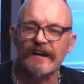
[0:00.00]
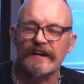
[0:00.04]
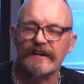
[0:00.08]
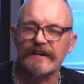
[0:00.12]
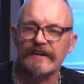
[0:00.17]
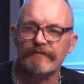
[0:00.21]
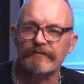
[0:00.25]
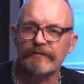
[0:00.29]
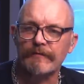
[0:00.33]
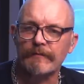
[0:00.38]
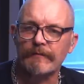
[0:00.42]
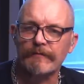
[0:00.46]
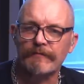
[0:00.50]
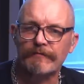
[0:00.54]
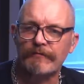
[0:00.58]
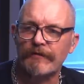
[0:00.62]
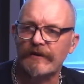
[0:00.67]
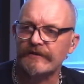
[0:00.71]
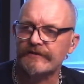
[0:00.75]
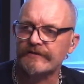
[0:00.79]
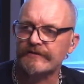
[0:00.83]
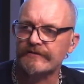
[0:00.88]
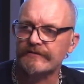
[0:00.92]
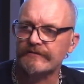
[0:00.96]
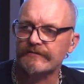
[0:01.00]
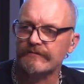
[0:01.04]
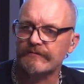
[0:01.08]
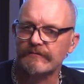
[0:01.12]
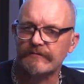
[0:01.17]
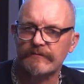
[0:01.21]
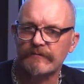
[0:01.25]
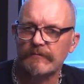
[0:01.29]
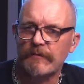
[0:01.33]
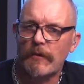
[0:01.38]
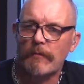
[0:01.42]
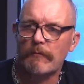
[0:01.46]
this not give him
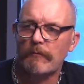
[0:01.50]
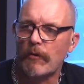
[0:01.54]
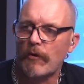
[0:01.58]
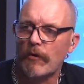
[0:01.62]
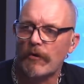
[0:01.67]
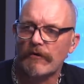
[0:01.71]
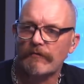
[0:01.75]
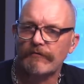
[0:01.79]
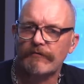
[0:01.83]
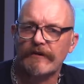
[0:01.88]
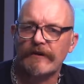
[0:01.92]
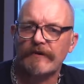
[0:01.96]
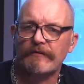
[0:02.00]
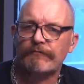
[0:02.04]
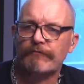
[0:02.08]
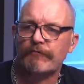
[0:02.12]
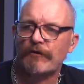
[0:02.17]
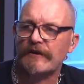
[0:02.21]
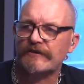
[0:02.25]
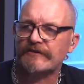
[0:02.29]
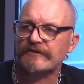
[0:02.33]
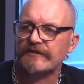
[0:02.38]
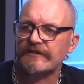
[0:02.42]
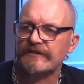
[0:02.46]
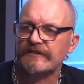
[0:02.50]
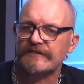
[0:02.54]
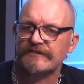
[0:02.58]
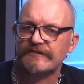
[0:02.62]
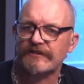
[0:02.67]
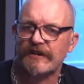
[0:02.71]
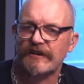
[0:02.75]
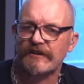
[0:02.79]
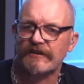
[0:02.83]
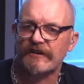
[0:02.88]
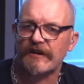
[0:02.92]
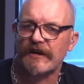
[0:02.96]
more of a fresh
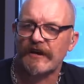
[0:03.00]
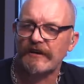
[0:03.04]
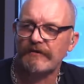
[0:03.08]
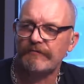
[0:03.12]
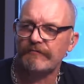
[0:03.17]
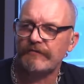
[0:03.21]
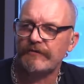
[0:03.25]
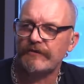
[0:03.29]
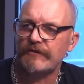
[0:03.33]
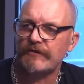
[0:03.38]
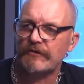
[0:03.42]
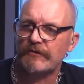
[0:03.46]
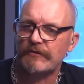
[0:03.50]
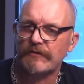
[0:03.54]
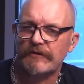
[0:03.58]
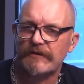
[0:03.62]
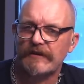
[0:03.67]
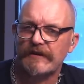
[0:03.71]
lease on life, you know?